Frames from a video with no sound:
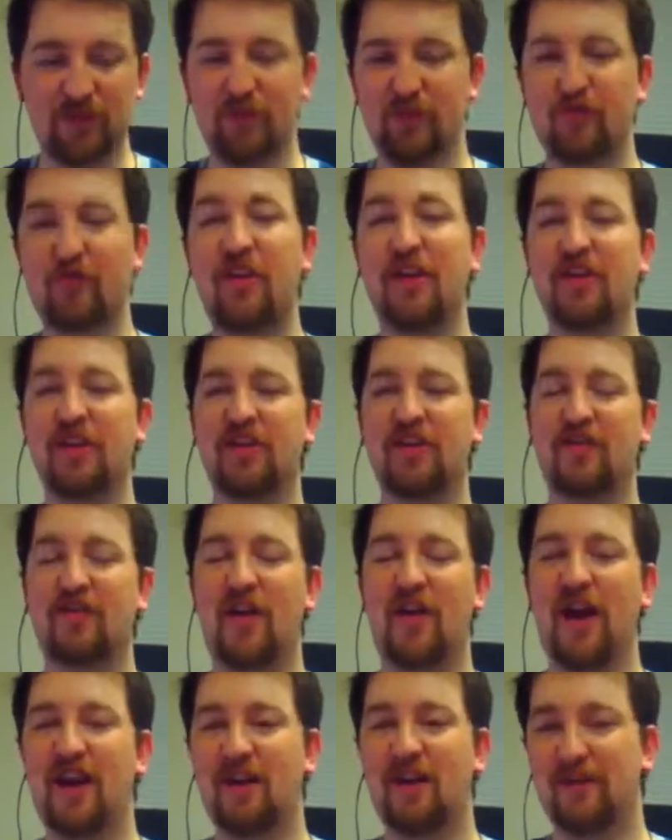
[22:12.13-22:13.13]
friendly
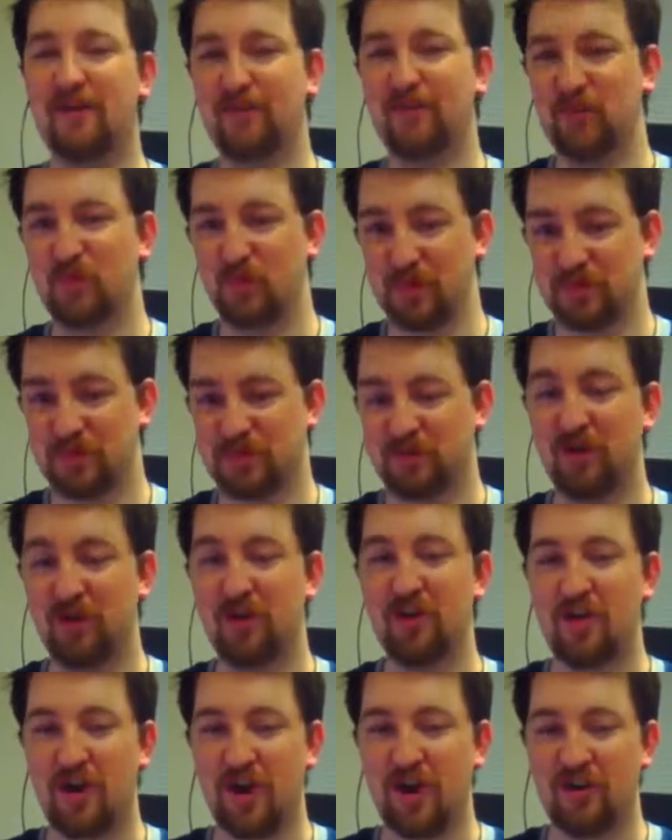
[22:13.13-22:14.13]
fire was
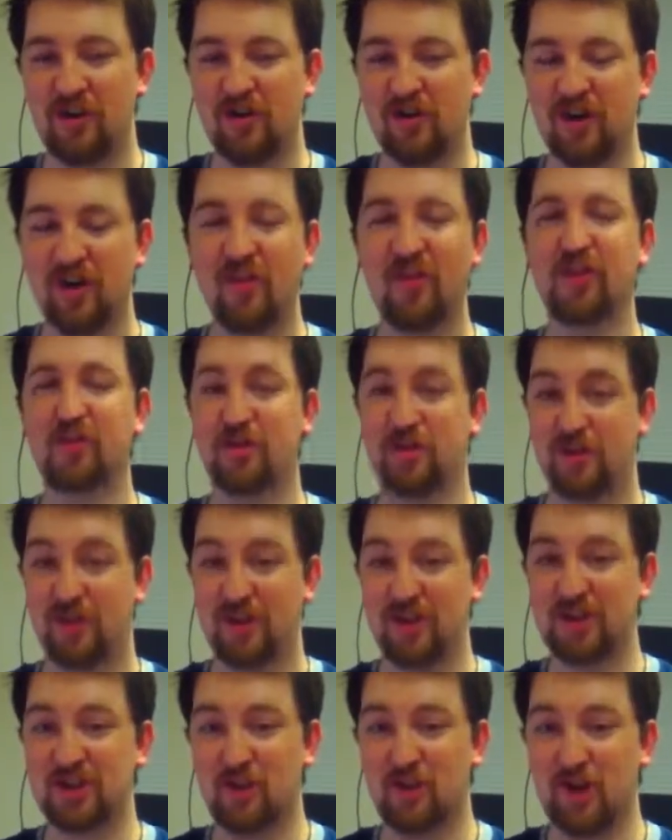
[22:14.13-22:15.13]
turned off unless you're in
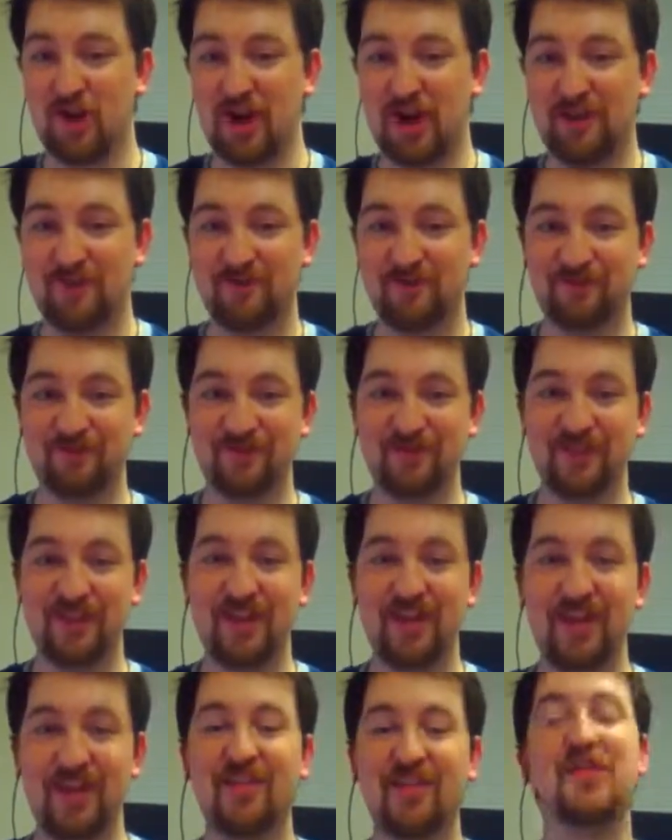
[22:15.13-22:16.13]
the squad,
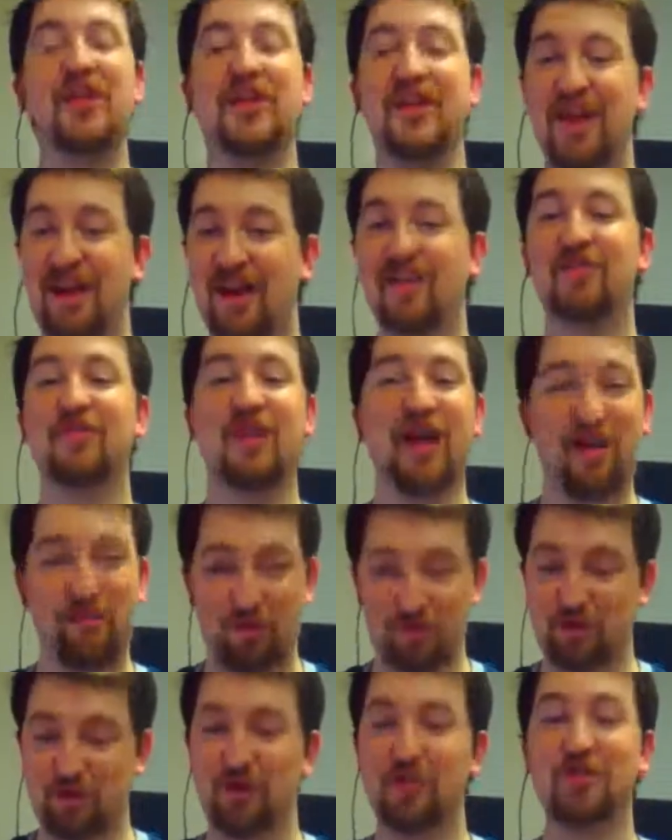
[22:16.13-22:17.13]
then yes, I
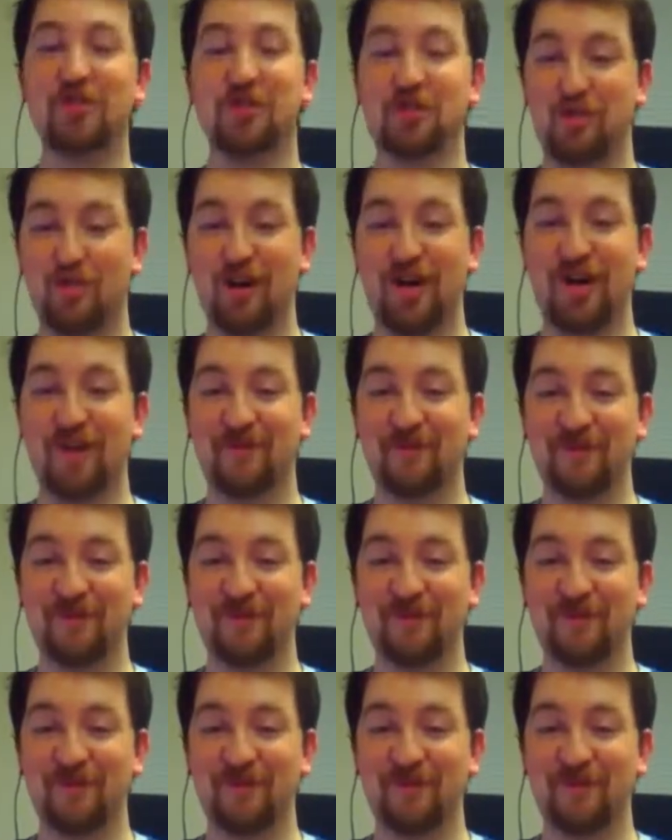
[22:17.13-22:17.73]
will join your squad.